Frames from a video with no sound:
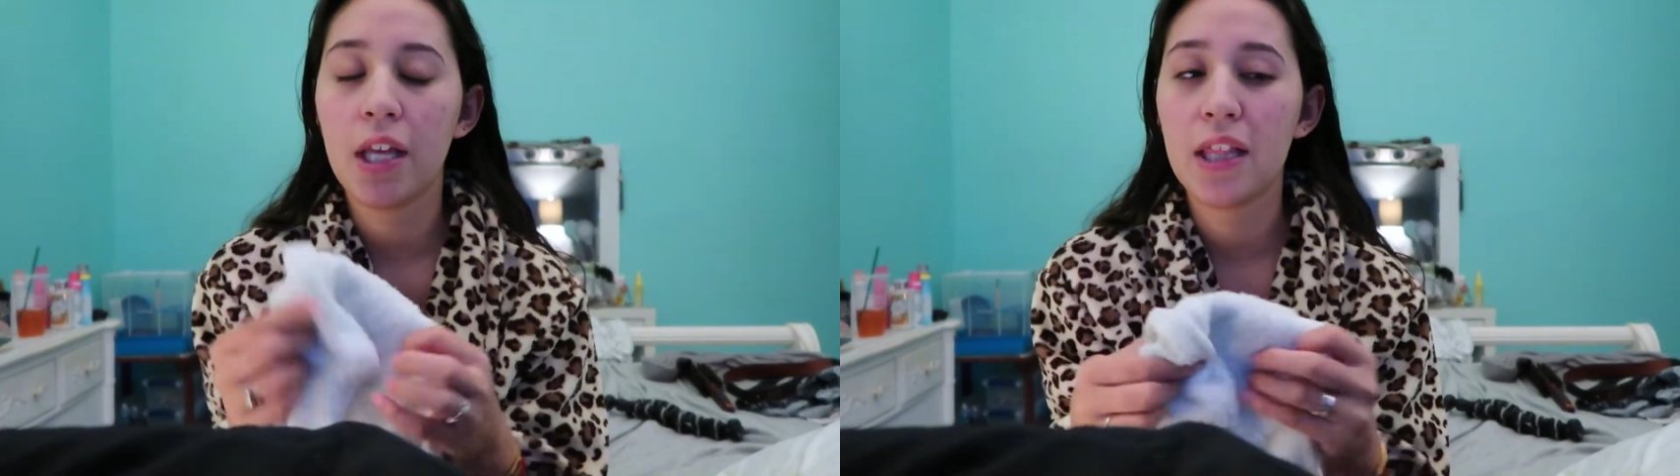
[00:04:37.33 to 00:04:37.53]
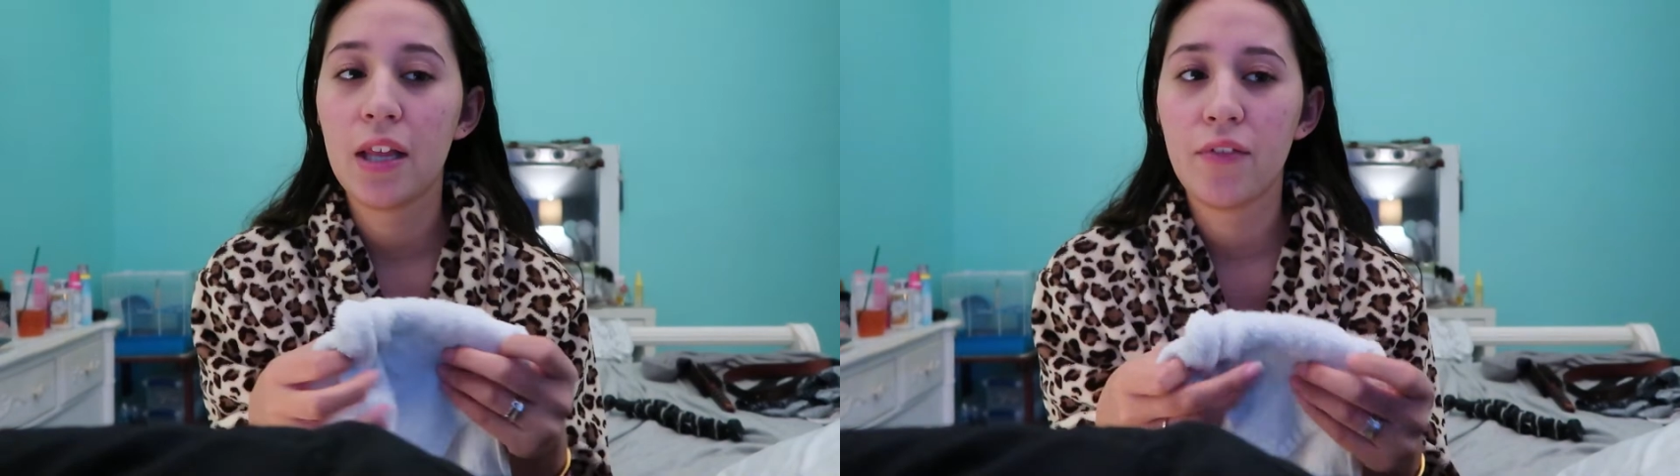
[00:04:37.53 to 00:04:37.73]

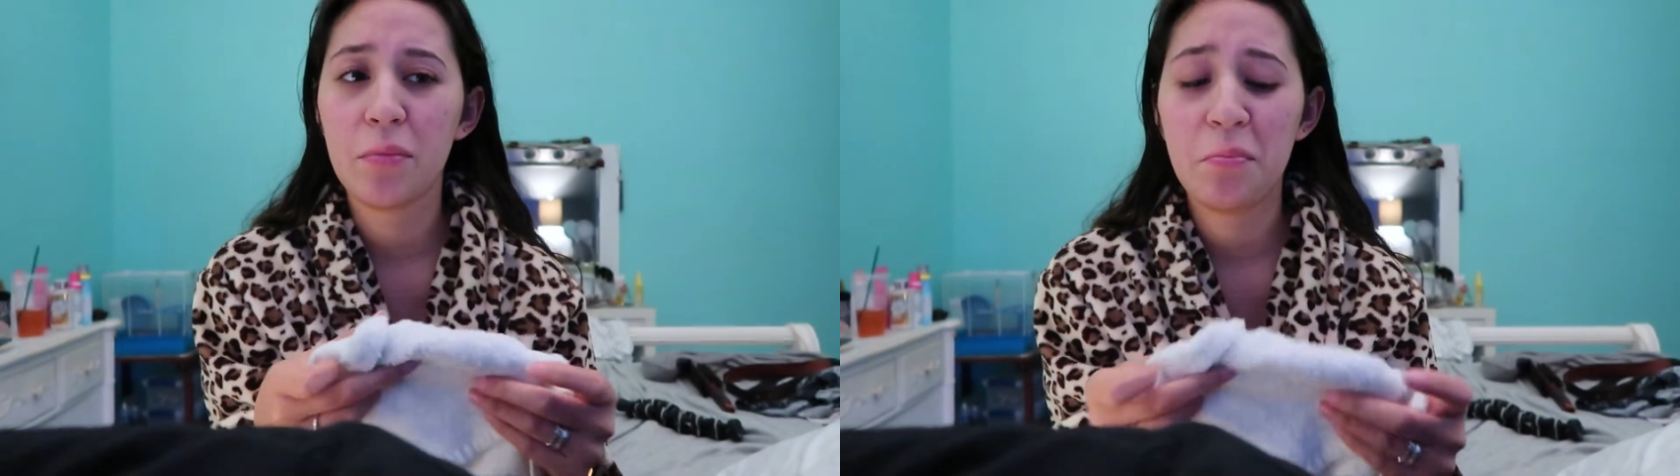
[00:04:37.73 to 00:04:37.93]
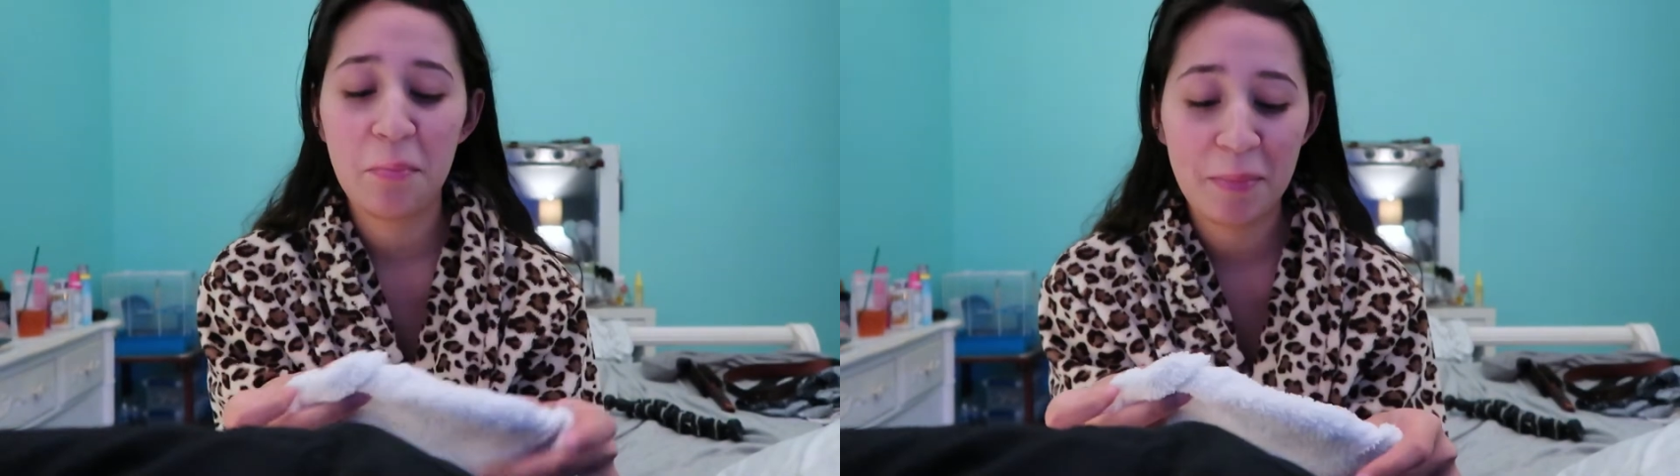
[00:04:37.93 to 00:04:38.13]
11
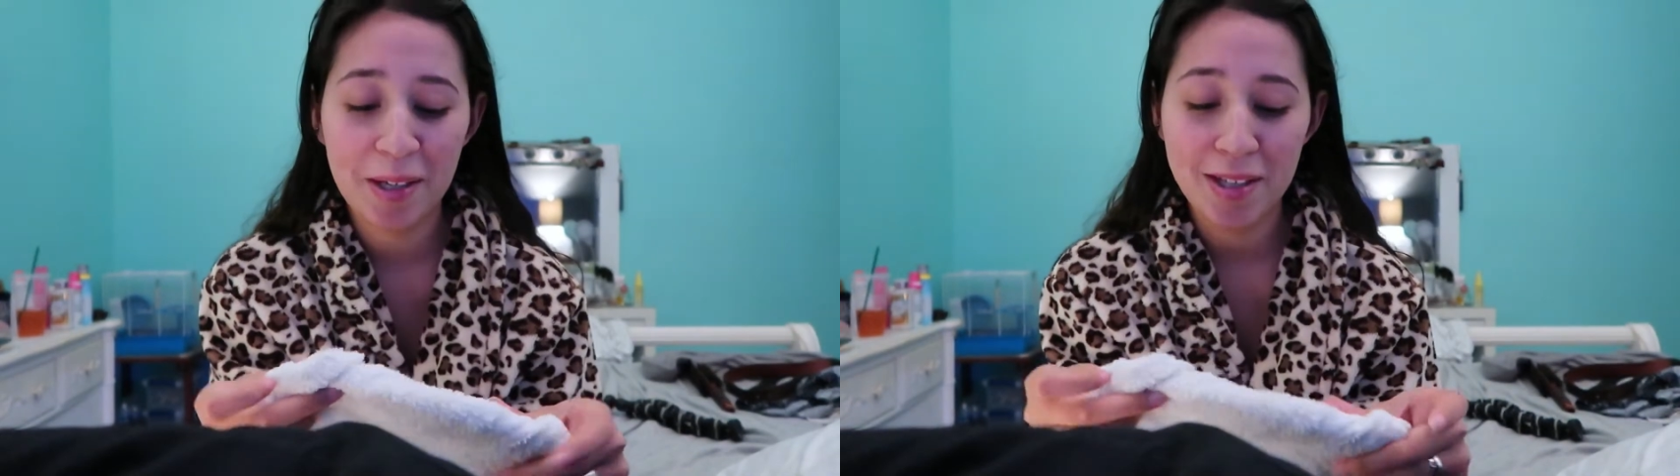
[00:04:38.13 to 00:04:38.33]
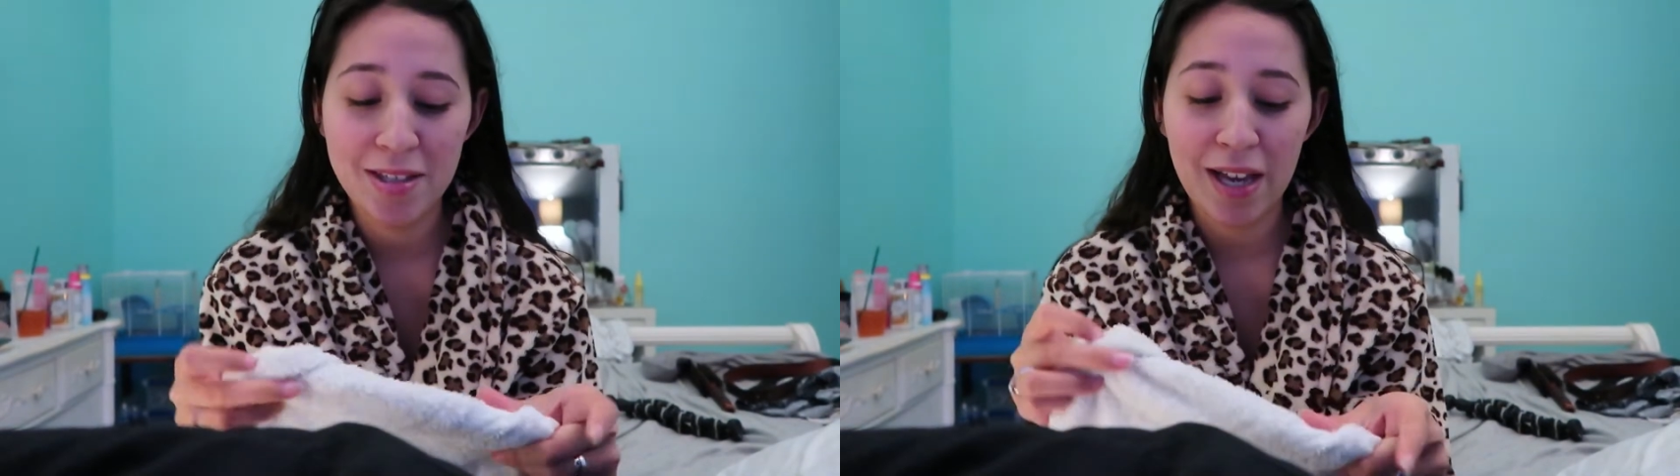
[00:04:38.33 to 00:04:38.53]

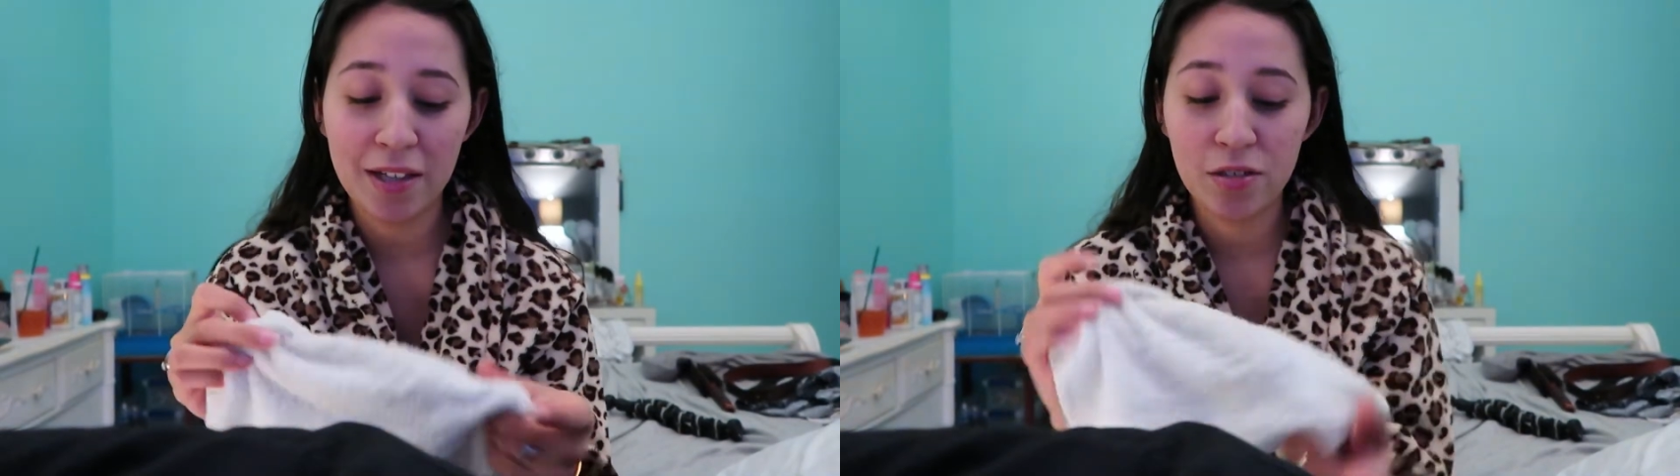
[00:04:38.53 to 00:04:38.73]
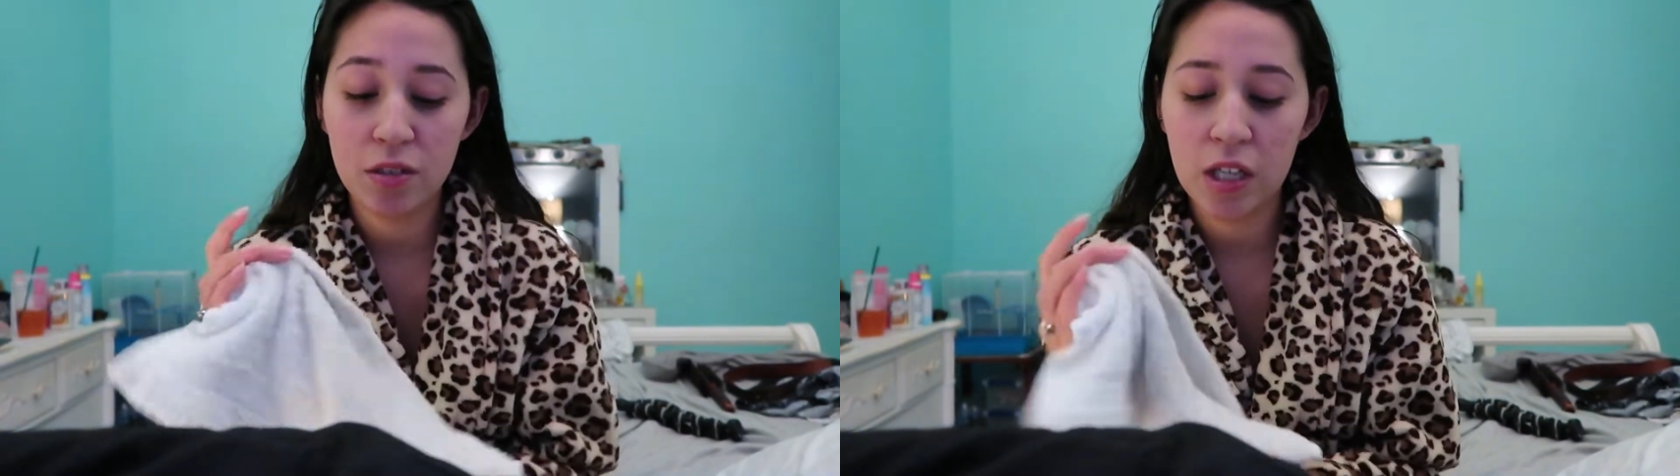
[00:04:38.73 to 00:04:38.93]
minutes
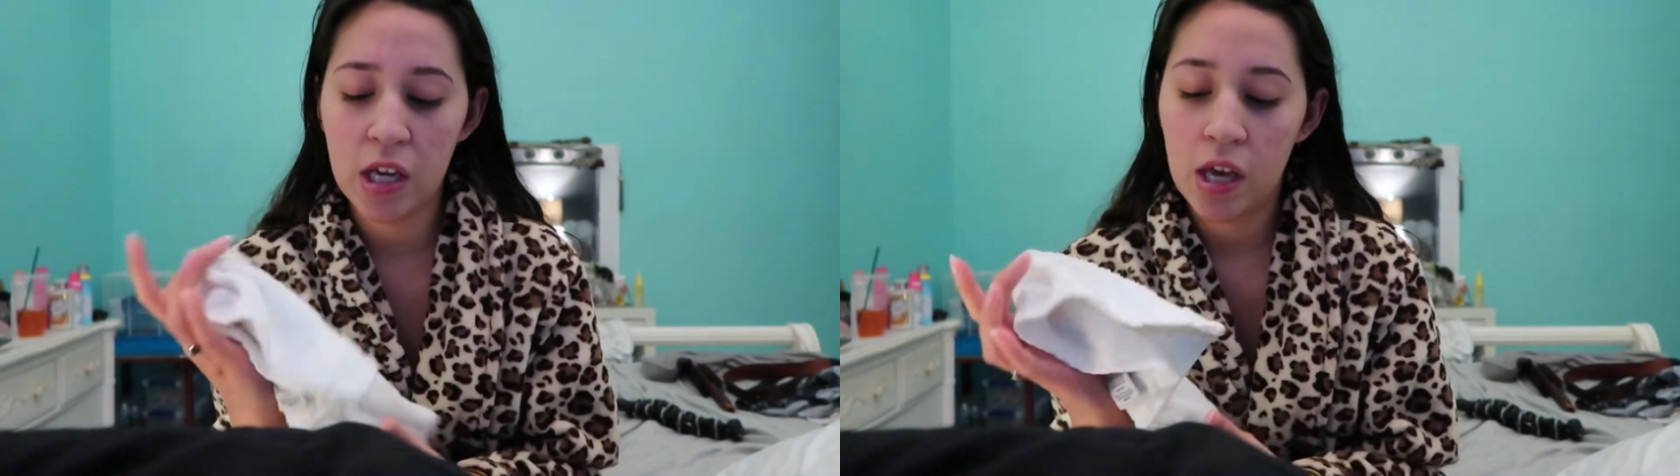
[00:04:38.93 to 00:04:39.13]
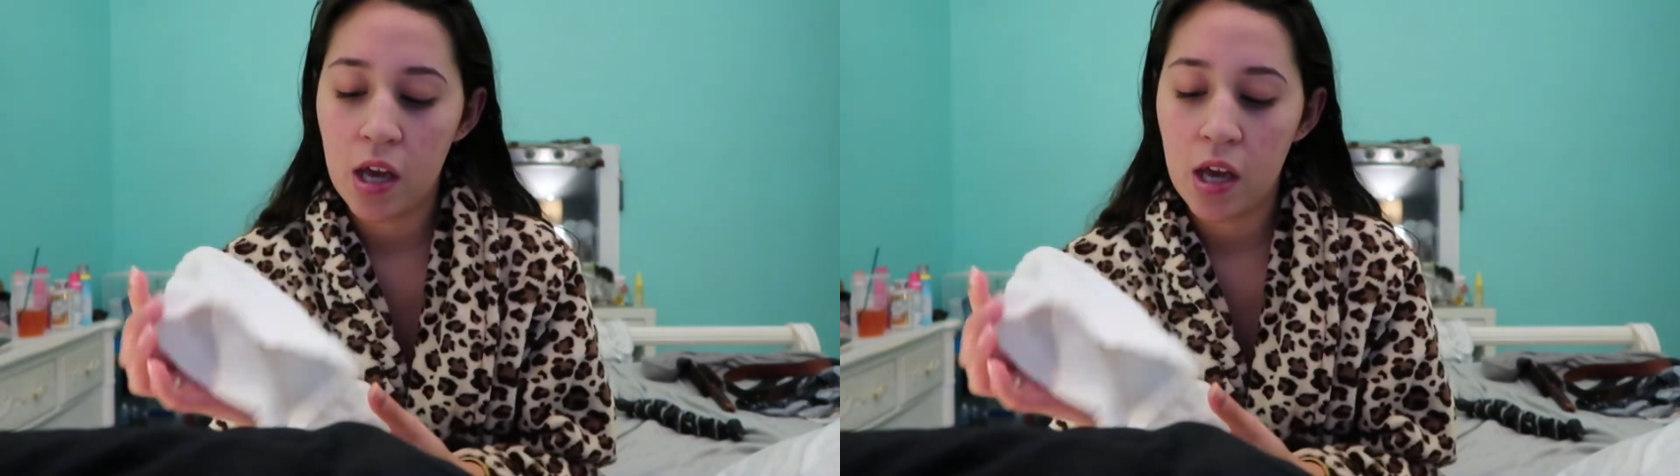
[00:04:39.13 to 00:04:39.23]
actually,